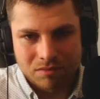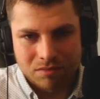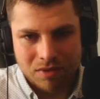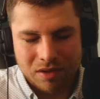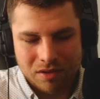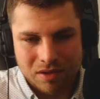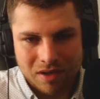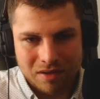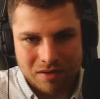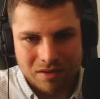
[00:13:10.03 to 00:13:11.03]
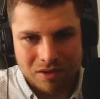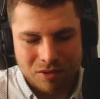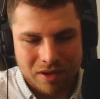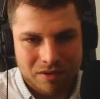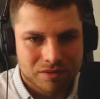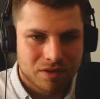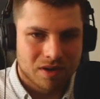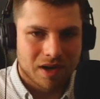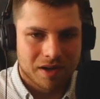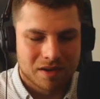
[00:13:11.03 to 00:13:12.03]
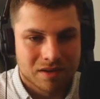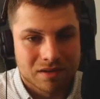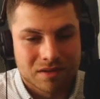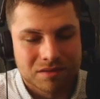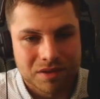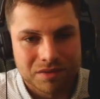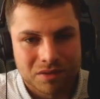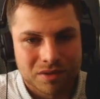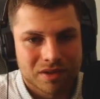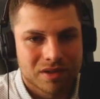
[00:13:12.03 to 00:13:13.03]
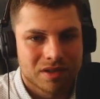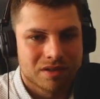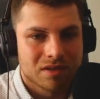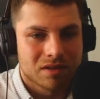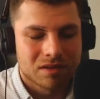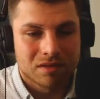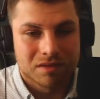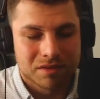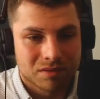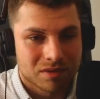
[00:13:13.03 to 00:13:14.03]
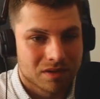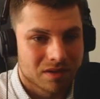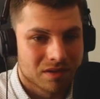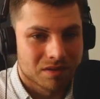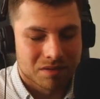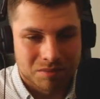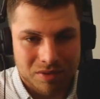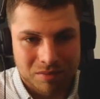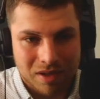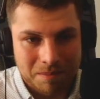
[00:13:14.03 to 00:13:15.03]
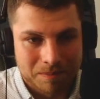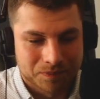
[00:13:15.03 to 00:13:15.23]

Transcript: it can allocate for 9 without any result, without any problem.